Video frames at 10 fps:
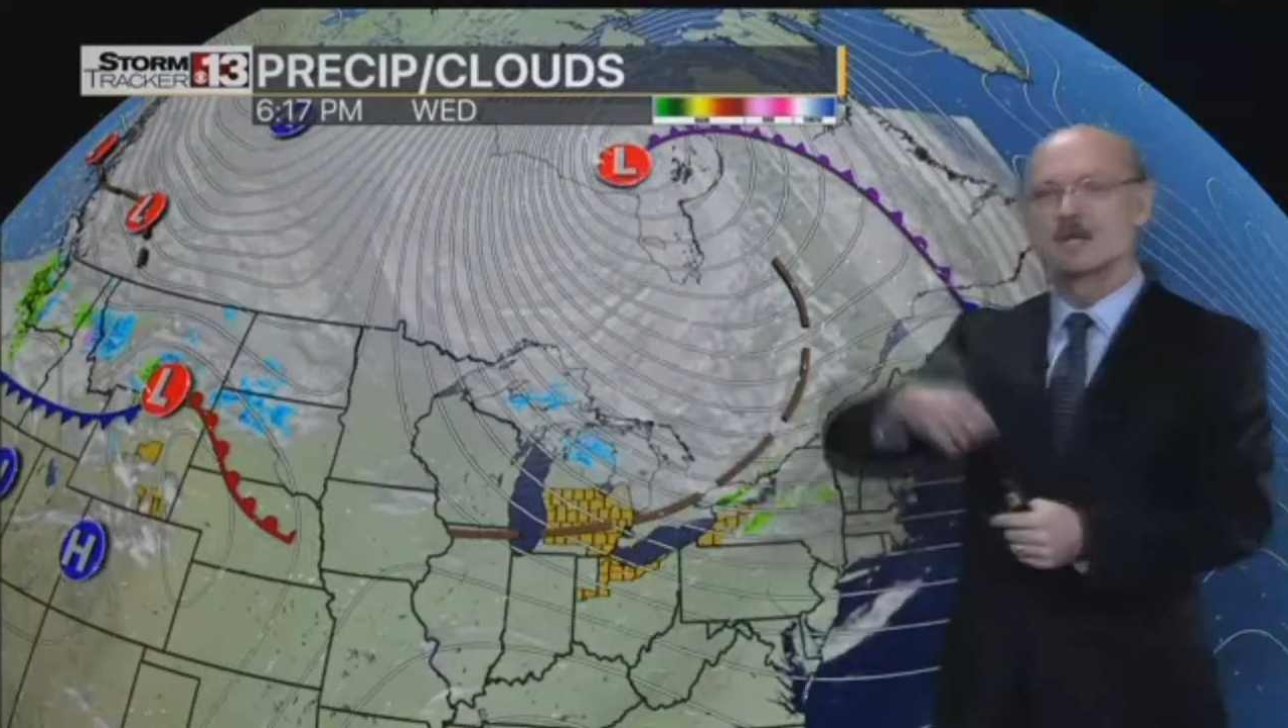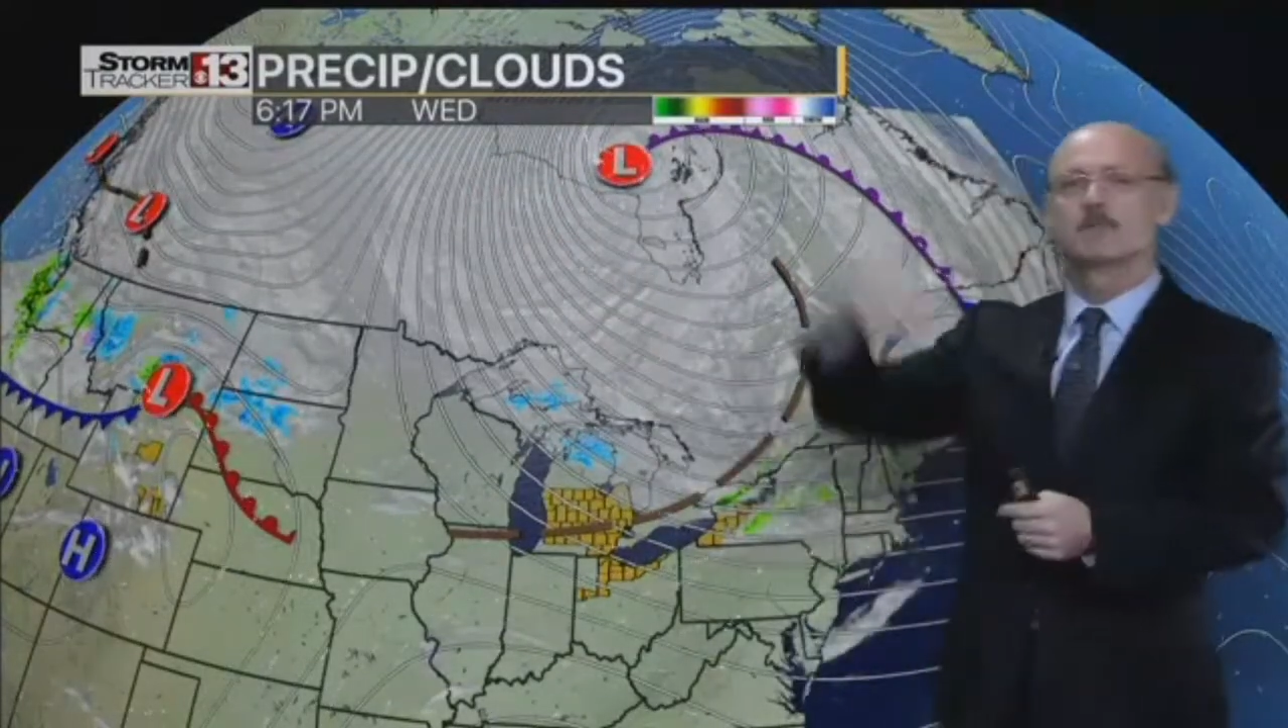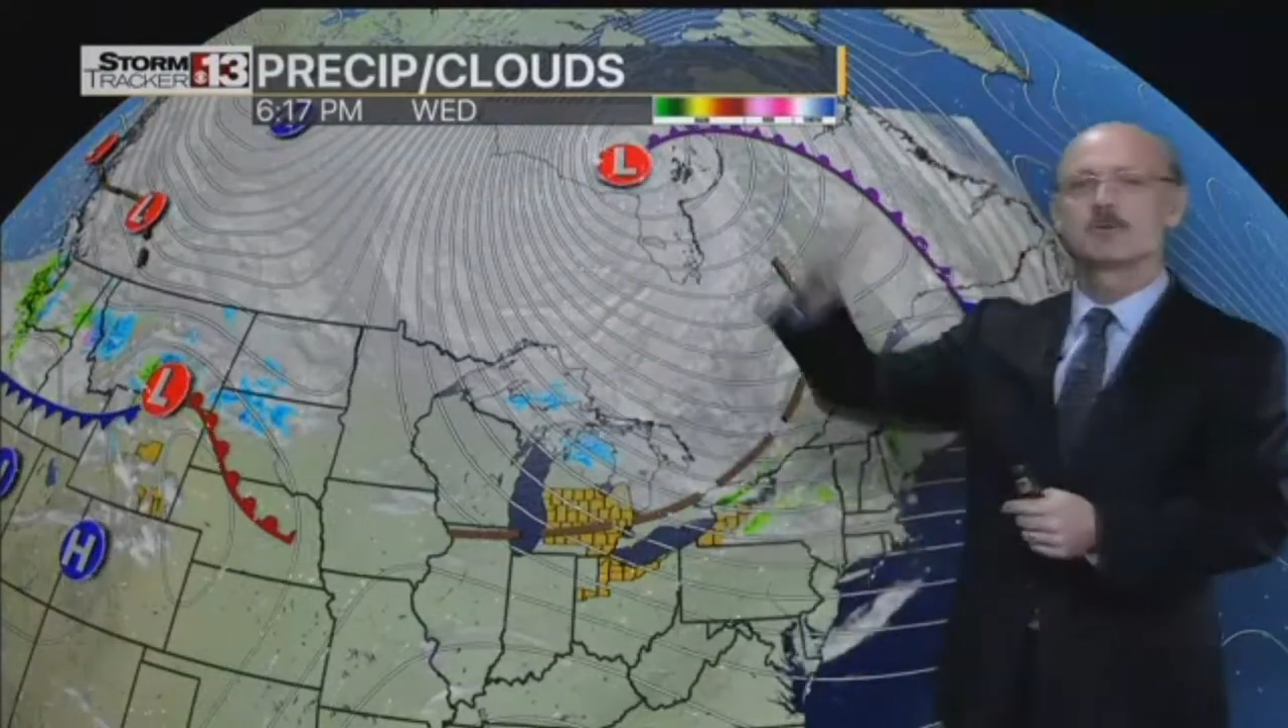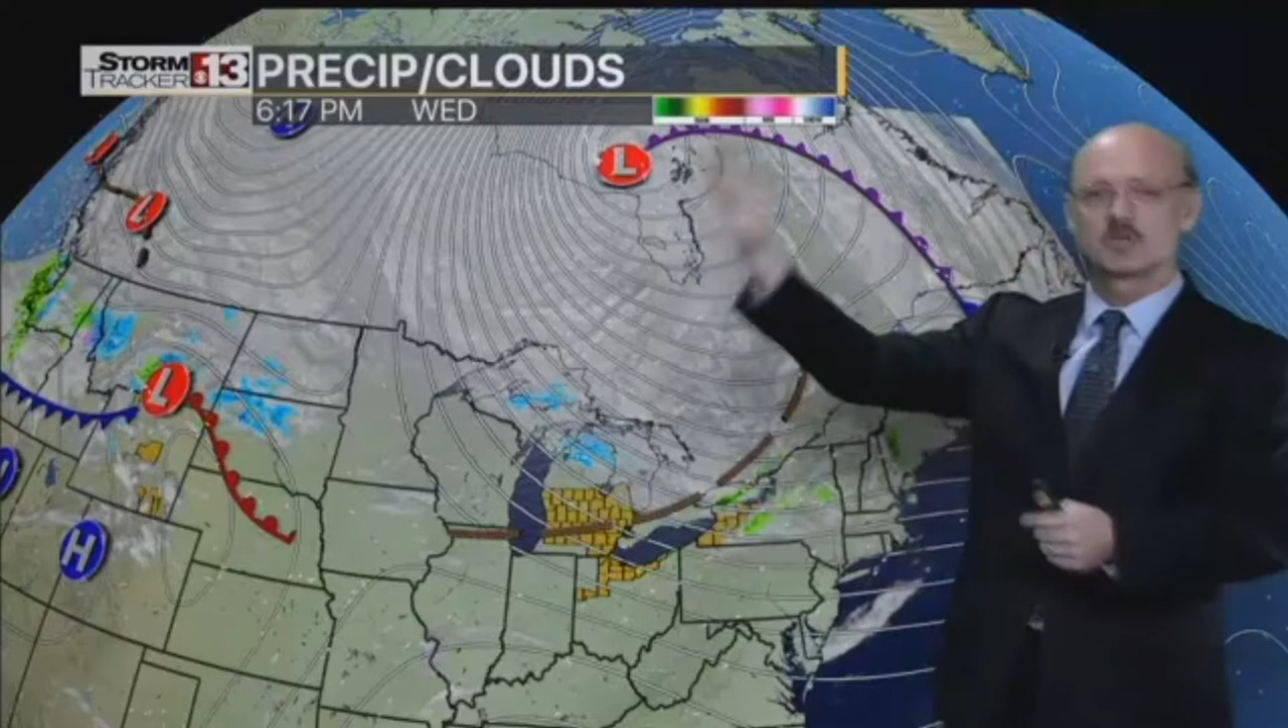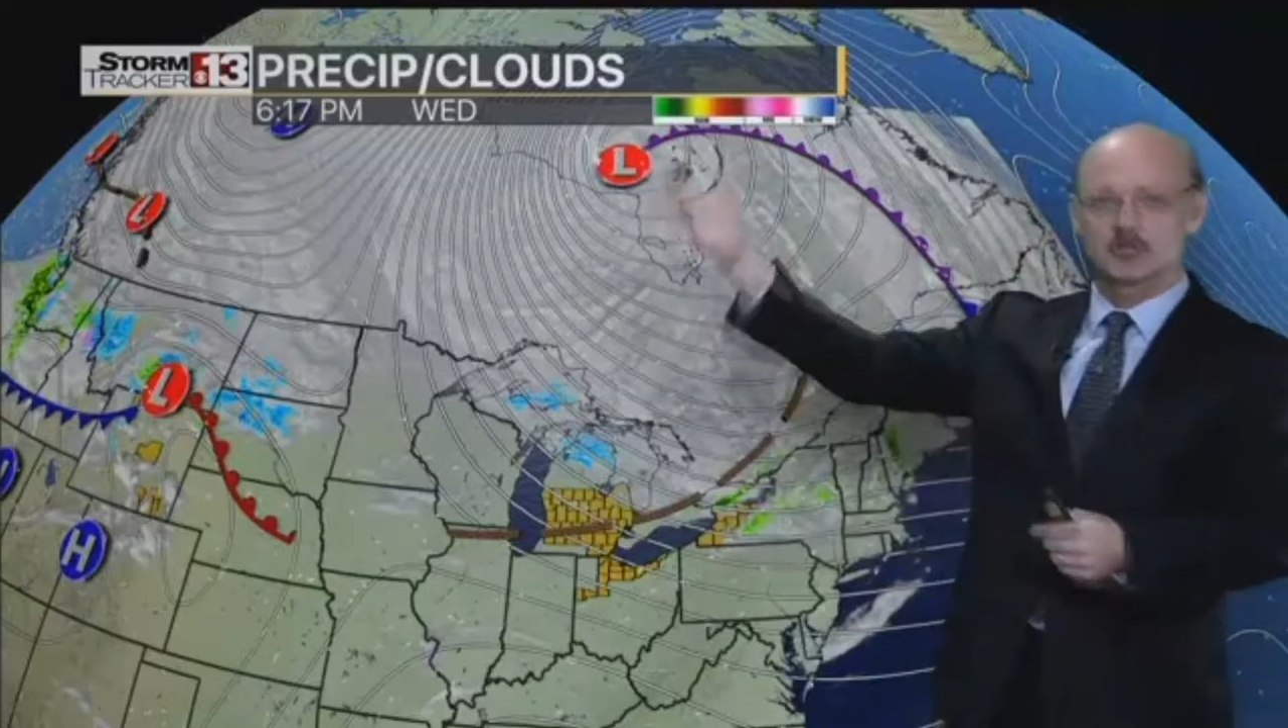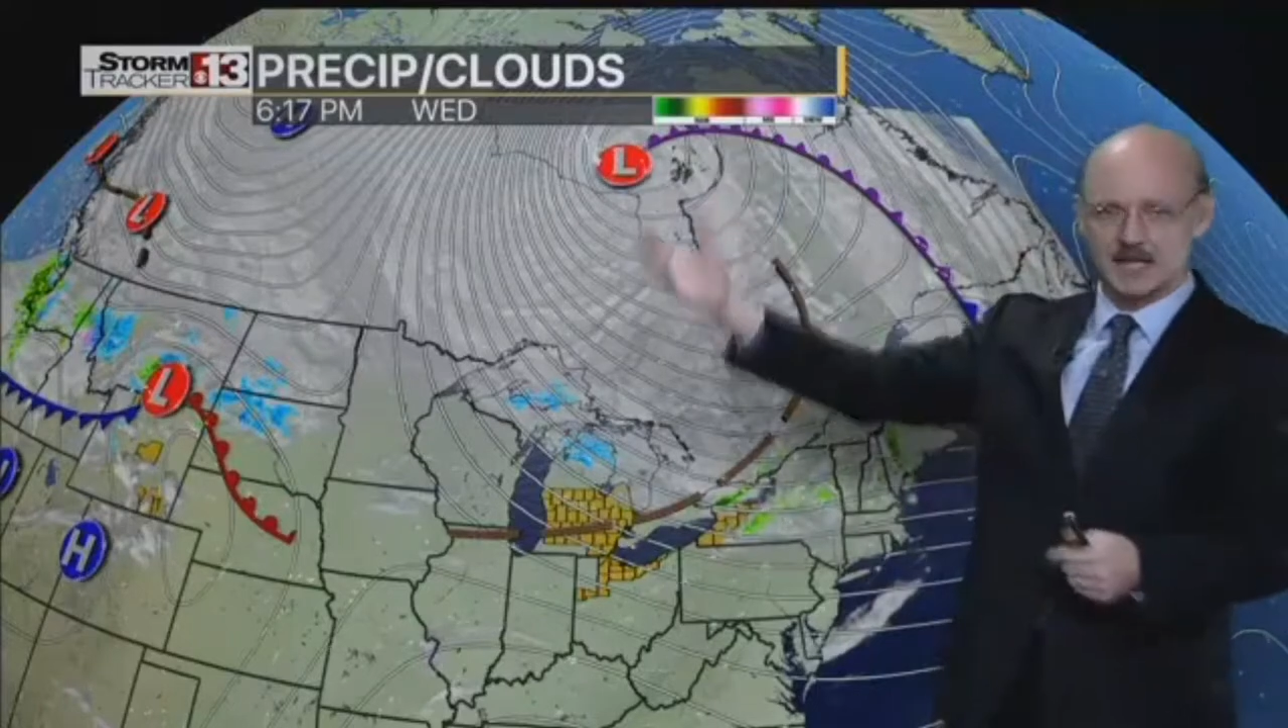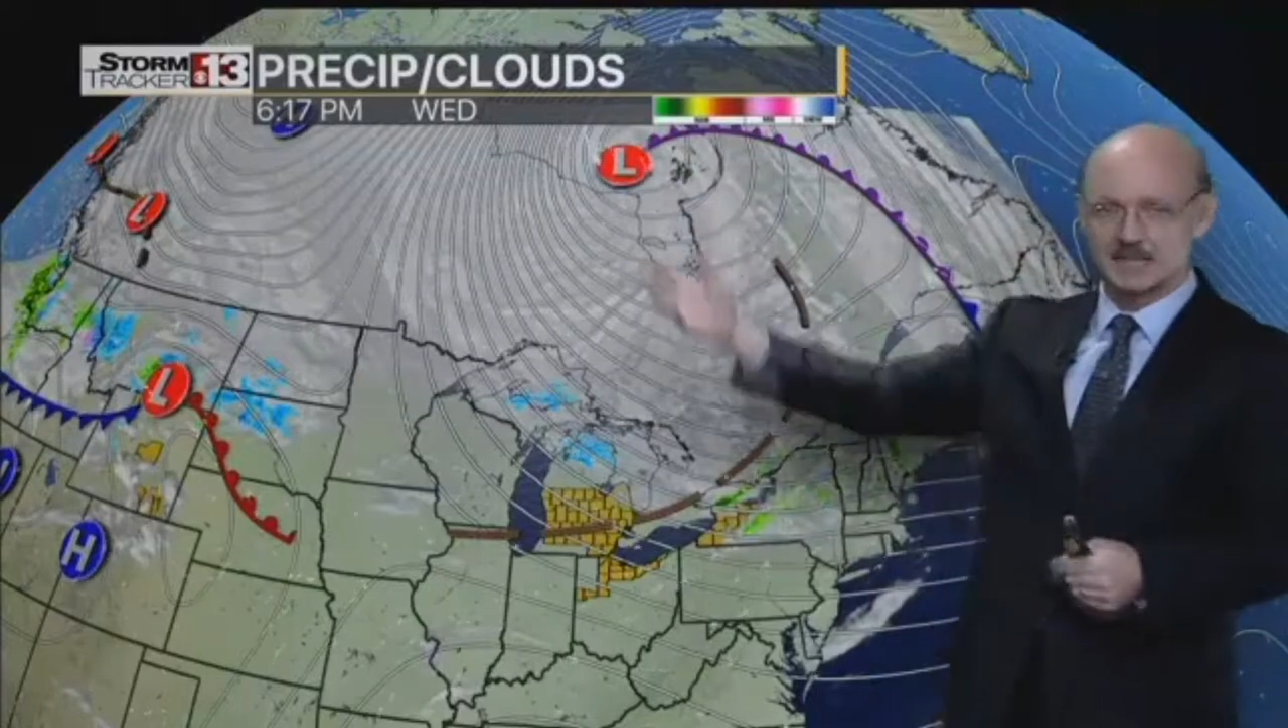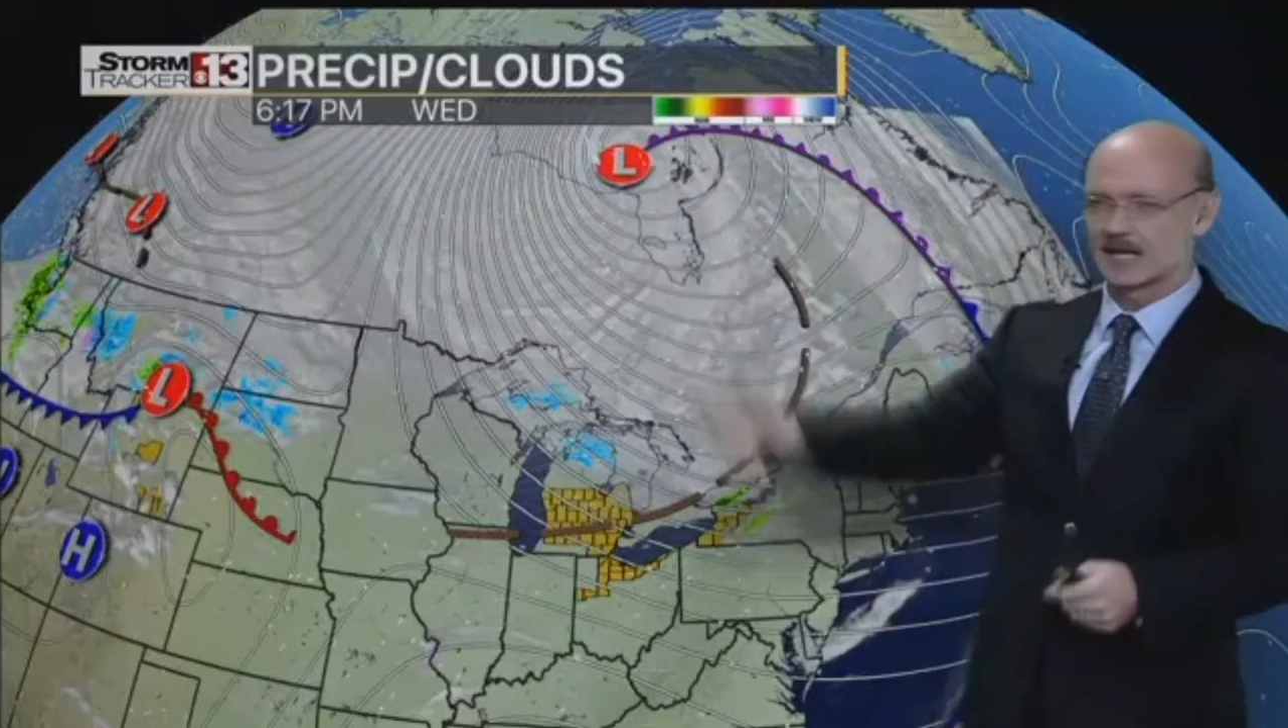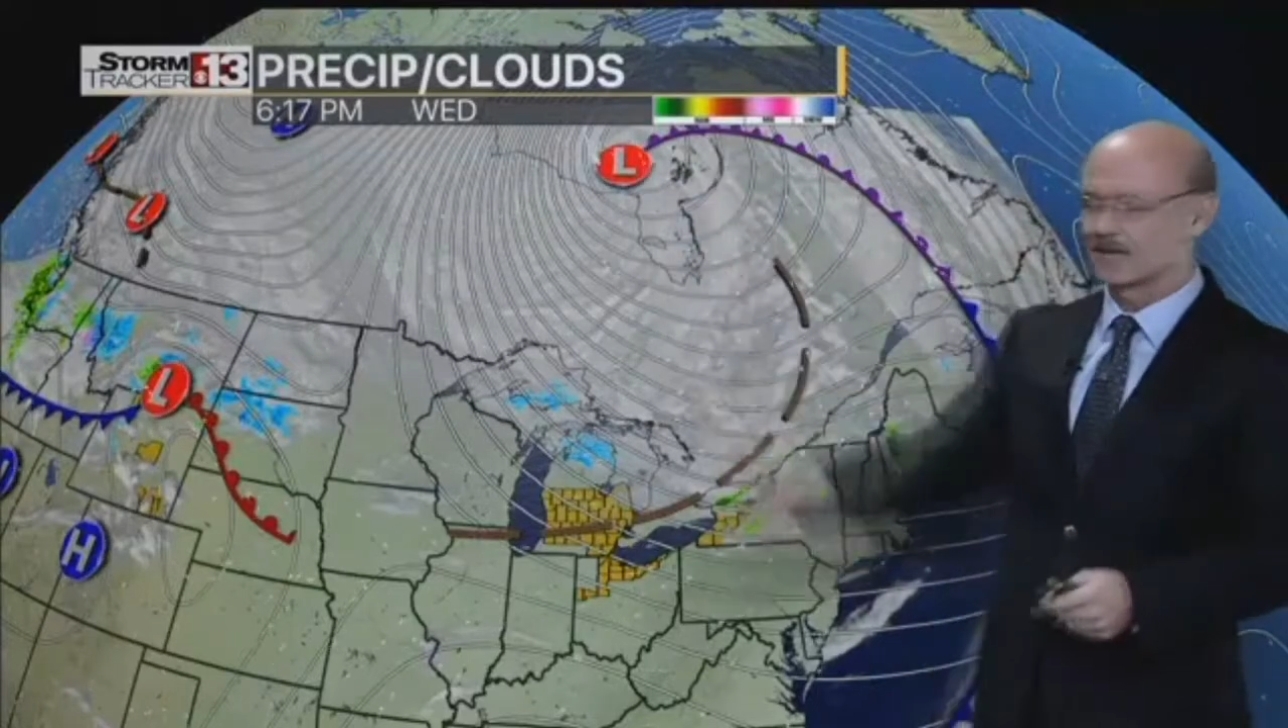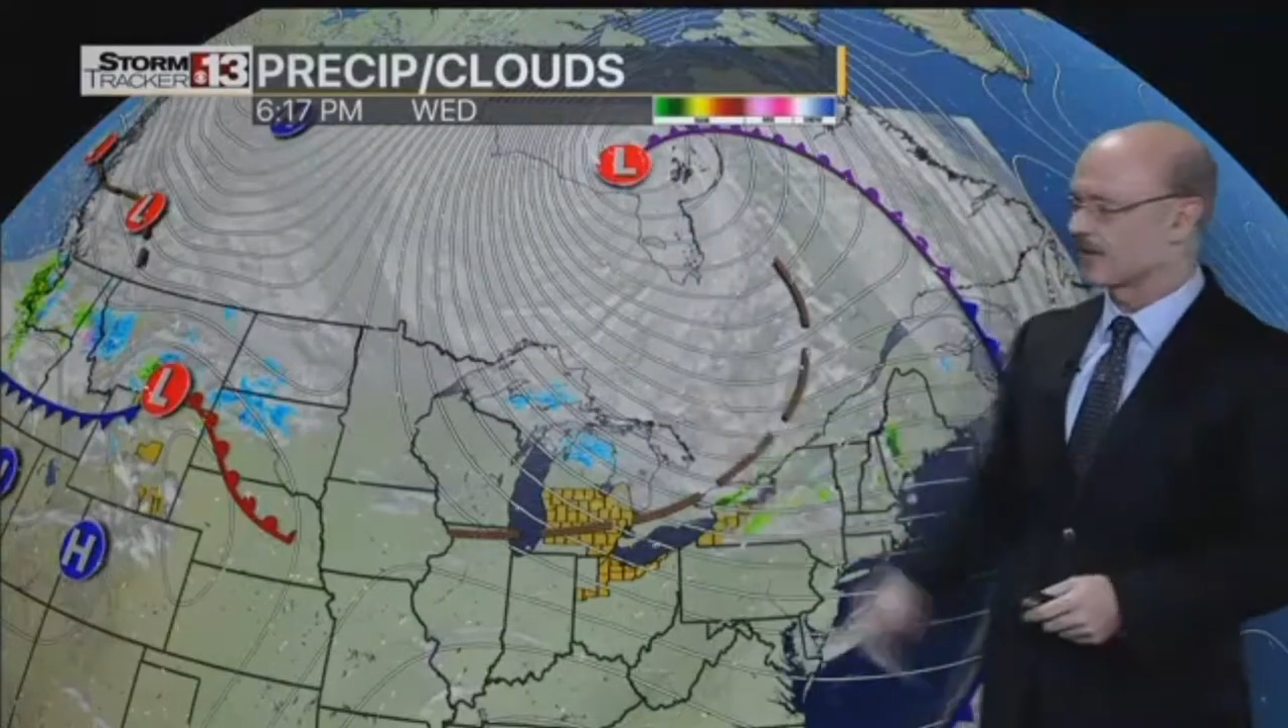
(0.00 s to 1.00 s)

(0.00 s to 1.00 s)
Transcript: psh, that kind of